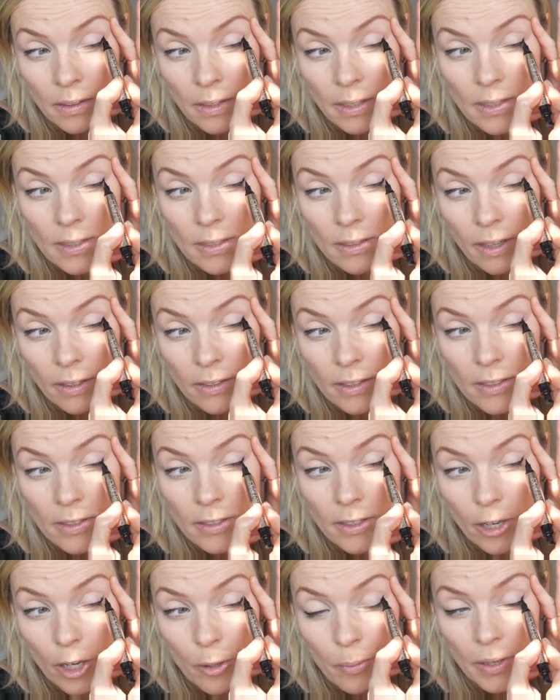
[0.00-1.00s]
as liners
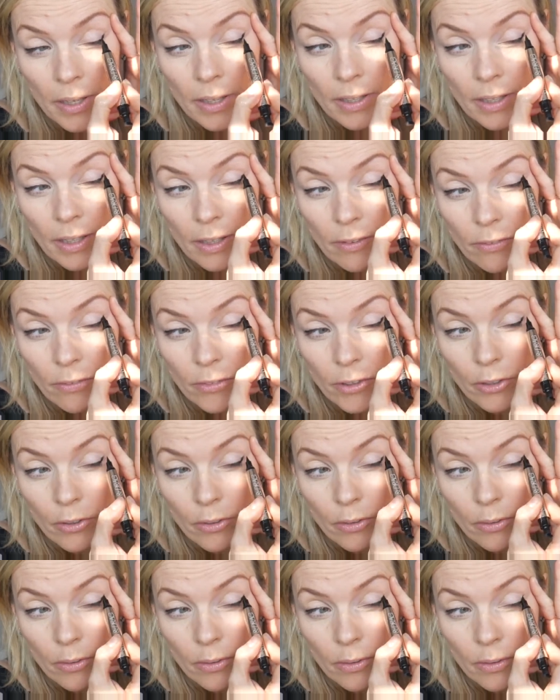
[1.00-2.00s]
go. But if
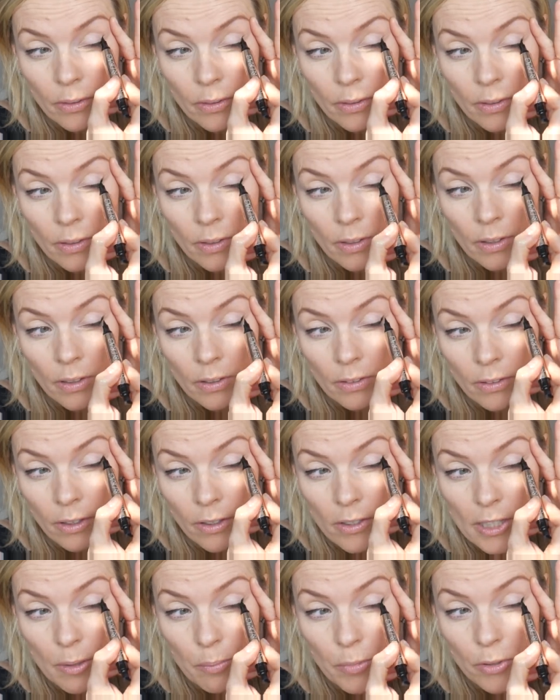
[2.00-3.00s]
you
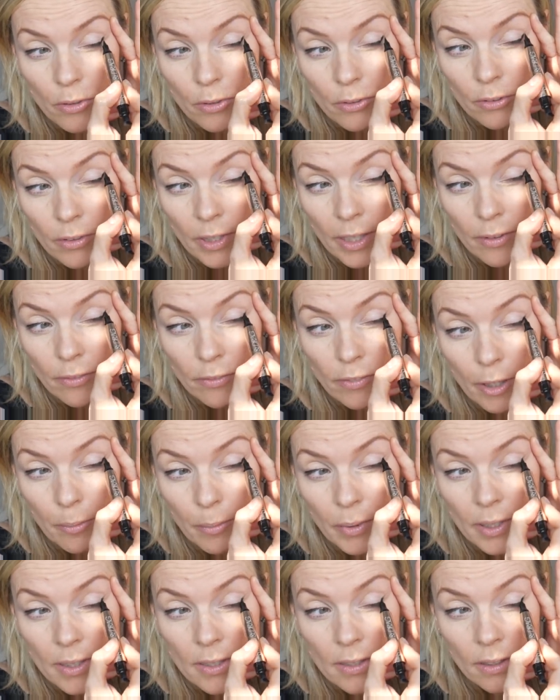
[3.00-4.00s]
know someone with great
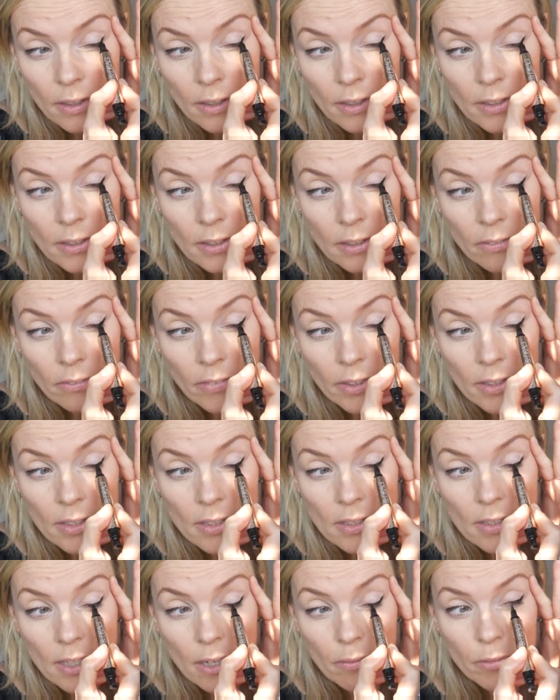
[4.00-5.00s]
fabulous eyes, I bet the
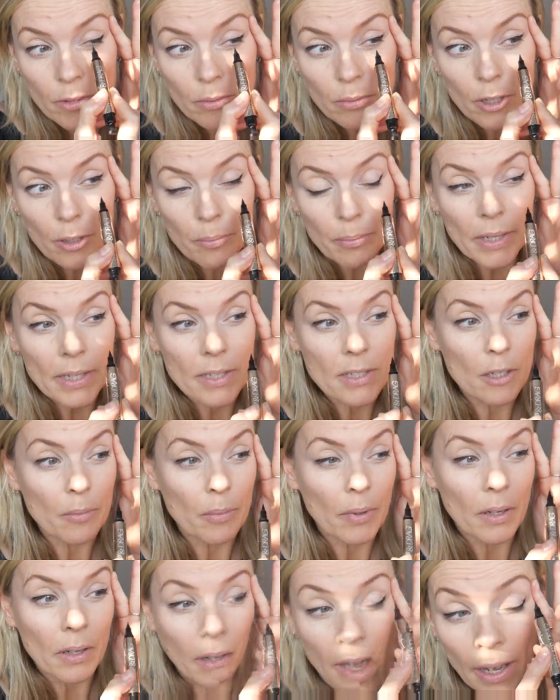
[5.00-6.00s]
stamp would work better.
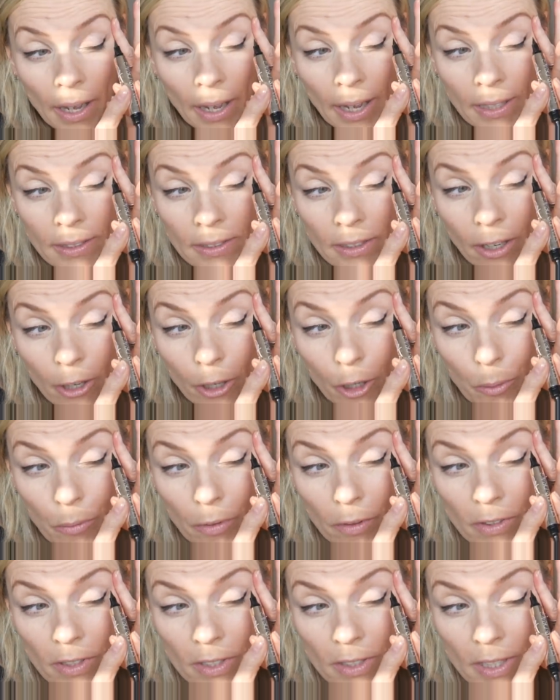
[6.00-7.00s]
But I had hoped
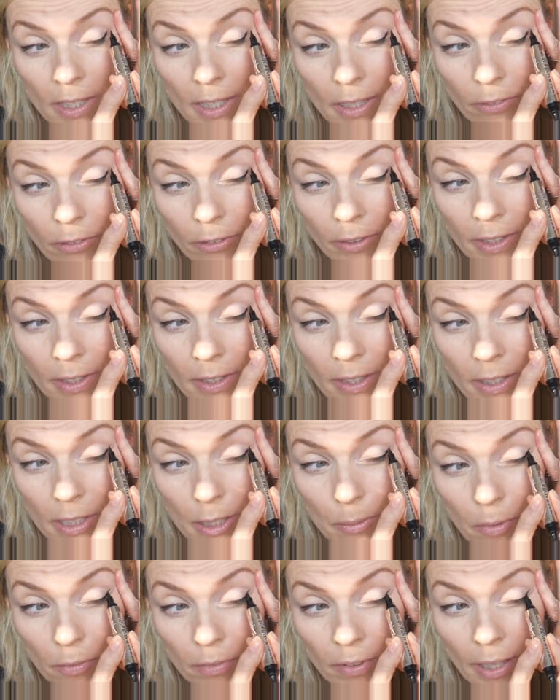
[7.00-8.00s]
that the delivery
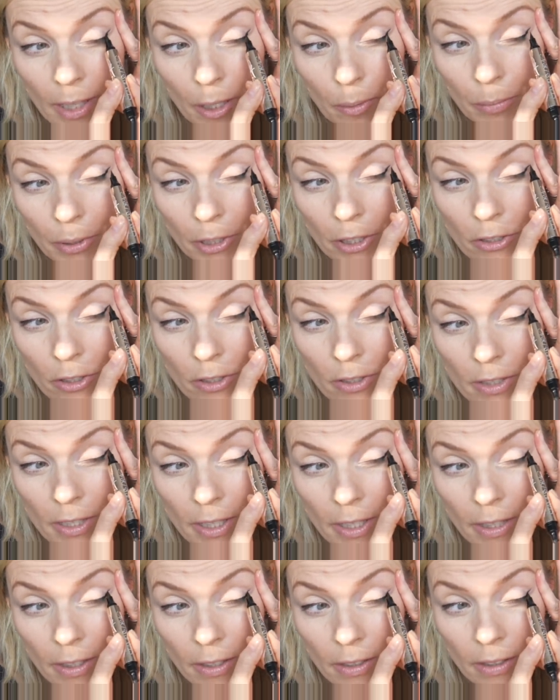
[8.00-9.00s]
system of the ink, because you
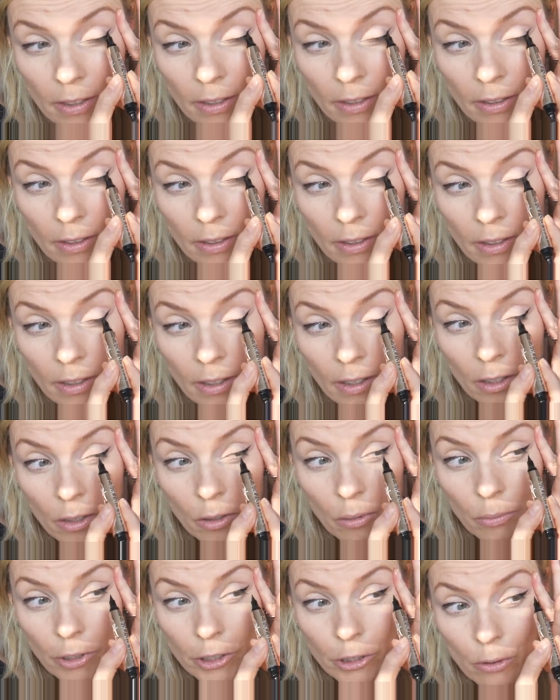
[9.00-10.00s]
see,
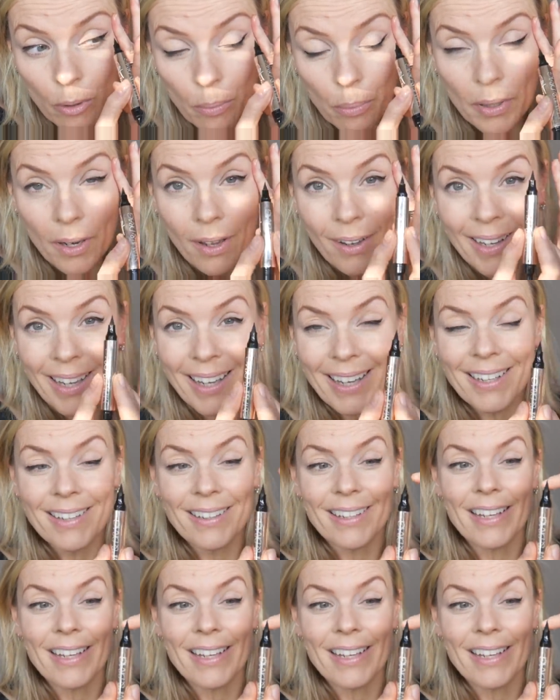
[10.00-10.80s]
when you apply it,